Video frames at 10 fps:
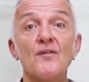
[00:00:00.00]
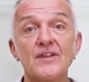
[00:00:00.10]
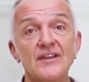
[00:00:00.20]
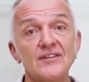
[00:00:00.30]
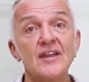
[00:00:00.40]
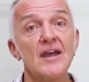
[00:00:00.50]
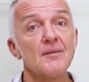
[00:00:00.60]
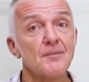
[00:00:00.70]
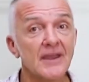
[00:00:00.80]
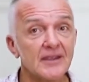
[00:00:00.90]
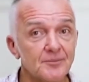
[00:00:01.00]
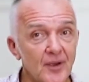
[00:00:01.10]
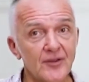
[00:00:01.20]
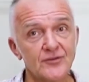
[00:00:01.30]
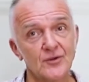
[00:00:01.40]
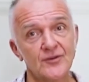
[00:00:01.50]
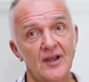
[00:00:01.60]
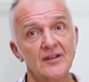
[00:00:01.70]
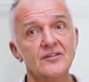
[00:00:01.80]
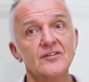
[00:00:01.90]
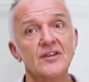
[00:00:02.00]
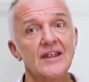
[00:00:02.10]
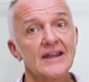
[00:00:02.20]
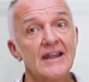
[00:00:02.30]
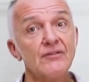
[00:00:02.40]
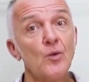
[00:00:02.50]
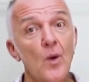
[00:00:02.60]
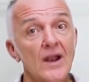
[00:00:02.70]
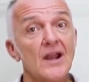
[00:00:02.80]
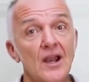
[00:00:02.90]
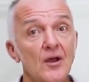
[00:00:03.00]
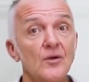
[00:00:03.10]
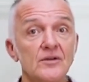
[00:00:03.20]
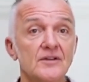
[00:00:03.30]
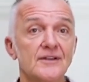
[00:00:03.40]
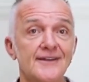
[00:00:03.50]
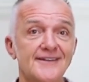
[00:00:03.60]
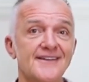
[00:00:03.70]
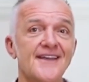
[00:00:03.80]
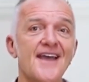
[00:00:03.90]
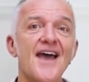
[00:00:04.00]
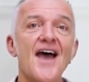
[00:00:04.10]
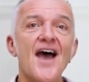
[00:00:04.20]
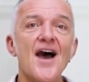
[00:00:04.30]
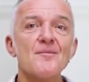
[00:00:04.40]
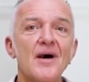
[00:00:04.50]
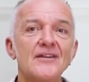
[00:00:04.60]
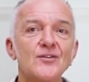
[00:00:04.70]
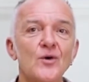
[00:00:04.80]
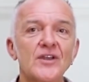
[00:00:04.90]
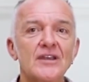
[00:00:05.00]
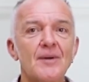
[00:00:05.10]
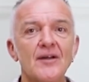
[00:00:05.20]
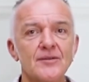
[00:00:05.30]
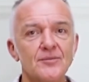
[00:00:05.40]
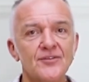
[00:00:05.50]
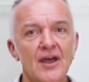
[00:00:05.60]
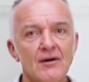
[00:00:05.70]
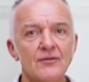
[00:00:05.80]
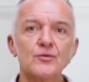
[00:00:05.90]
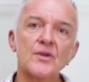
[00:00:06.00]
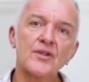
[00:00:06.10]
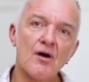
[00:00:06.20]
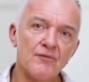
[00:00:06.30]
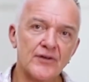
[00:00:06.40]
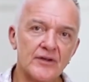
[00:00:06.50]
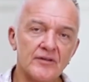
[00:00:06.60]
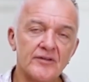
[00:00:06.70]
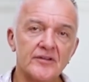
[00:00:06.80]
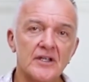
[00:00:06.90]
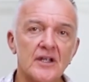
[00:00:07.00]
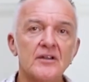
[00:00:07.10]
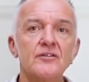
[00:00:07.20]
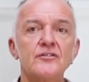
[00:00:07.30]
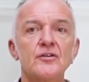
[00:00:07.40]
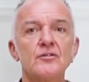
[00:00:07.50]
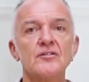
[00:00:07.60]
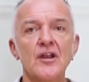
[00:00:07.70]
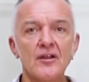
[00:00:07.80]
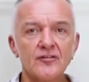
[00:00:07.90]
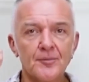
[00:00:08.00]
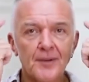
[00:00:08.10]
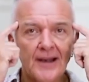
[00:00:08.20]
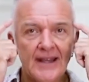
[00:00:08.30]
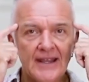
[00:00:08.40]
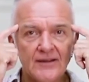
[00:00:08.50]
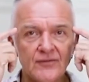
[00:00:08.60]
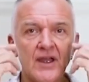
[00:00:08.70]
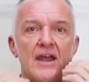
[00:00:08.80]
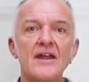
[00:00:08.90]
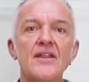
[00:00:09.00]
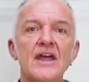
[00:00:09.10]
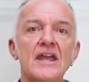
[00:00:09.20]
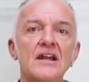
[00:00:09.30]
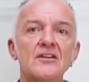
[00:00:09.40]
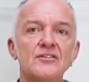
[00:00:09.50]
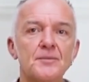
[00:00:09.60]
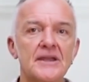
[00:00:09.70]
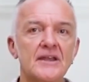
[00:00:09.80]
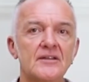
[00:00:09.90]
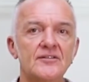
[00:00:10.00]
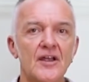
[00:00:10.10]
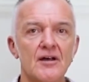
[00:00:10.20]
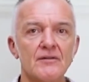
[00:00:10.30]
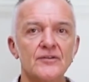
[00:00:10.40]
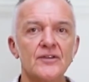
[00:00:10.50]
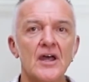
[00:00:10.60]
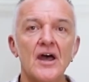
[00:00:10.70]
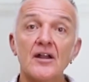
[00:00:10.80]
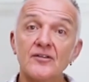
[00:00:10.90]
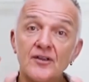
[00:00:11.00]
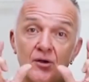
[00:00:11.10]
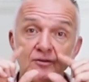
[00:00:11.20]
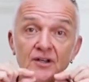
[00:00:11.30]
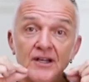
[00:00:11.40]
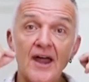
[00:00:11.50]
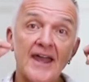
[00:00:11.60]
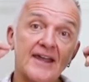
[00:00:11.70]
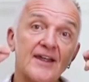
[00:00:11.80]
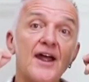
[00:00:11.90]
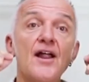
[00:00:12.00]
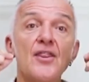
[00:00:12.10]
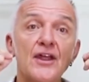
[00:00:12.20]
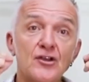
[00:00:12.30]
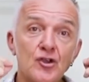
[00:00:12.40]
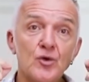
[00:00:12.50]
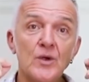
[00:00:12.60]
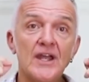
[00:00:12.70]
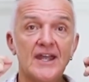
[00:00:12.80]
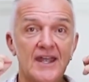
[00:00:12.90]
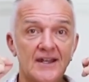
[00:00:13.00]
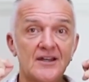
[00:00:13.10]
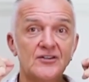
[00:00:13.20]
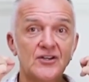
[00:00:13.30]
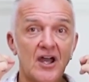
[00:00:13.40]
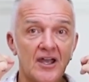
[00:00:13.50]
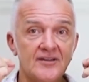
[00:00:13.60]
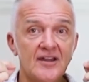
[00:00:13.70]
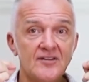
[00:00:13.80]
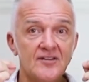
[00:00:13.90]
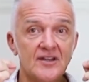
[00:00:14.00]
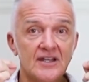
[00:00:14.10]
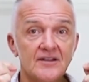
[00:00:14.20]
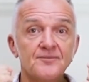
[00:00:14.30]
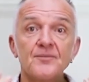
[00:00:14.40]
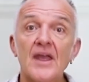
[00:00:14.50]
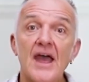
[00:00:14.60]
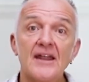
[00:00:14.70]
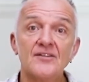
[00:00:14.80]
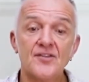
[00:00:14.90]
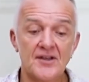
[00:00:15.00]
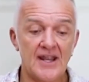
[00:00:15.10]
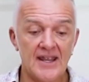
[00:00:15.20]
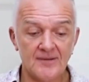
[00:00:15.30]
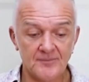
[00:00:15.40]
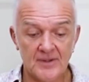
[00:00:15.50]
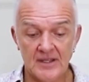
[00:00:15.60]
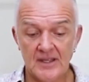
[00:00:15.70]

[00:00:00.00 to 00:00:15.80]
of these Make It Personal tasks in level 1 alone. By talking about themselves with confidence, students learn to believe in their English-speaking selves, and so to like their new English identity, hence the name,